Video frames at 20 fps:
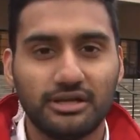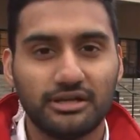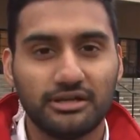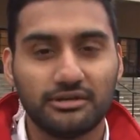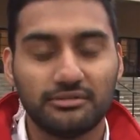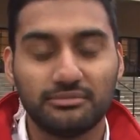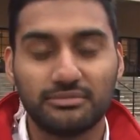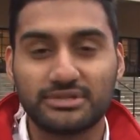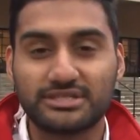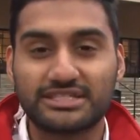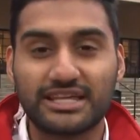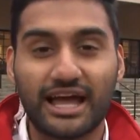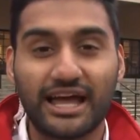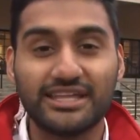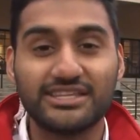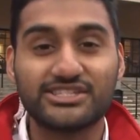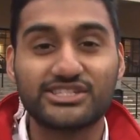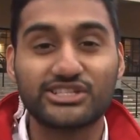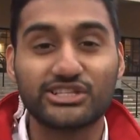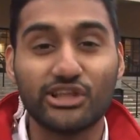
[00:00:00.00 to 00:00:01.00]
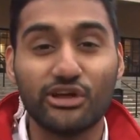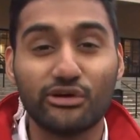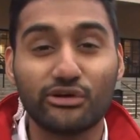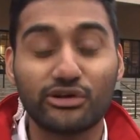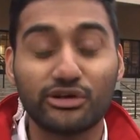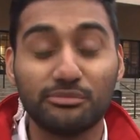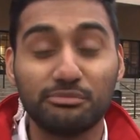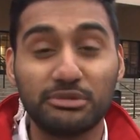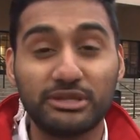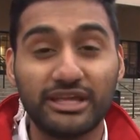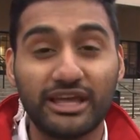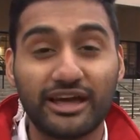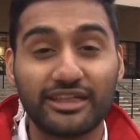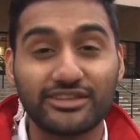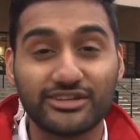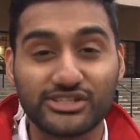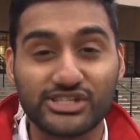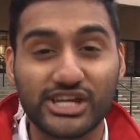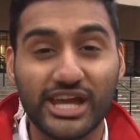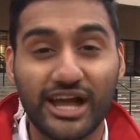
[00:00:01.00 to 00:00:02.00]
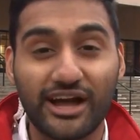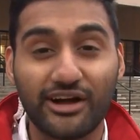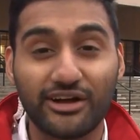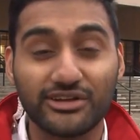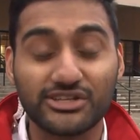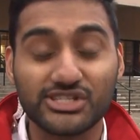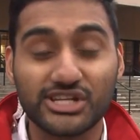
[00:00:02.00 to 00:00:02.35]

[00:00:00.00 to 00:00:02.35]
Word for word: And besides Slocum, the other challenge